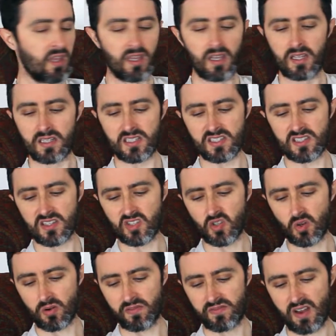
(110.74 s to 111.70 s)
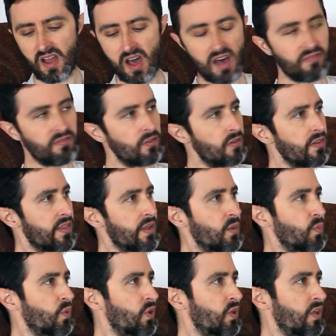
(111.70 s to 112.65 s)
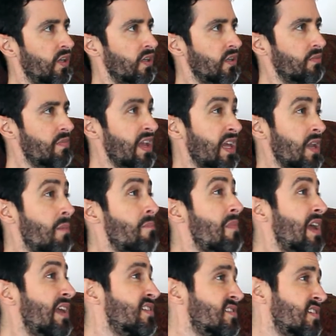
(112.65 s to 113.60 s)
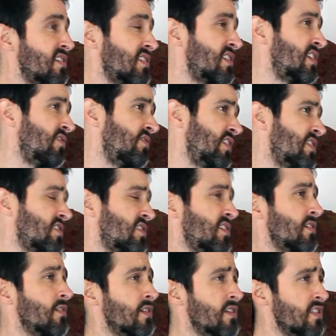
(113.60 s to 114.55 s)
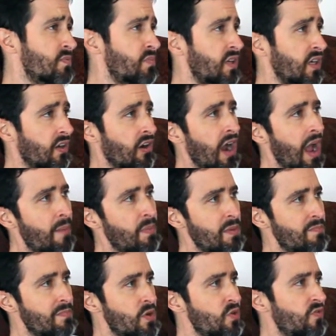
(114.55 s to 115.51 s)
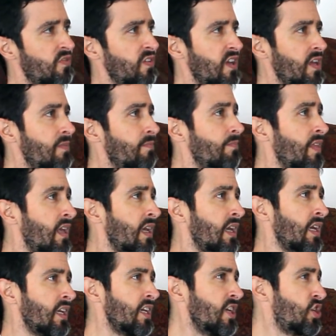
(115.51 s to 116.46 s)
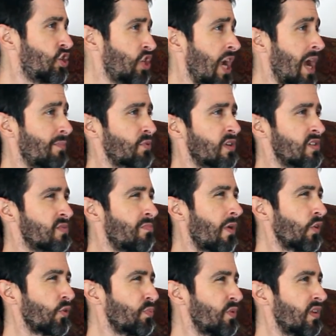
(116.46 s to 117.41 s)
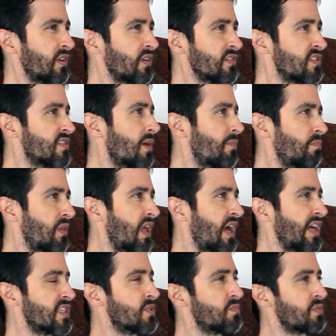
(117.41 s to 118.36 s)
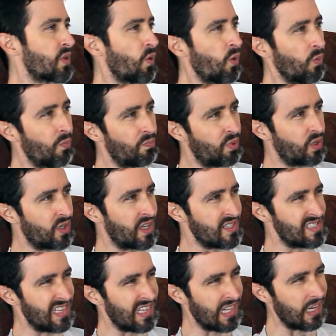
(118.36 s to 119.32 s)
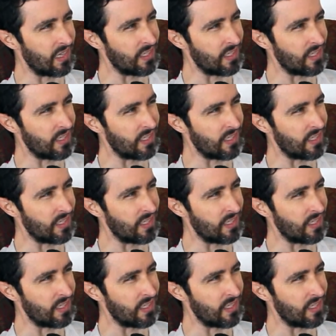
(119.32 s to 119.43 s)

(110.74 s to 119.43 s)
This is the sort of novel that would make an amazing TV series, but a crappy movie. Each chapter has multiple little subplots, but the whole book has little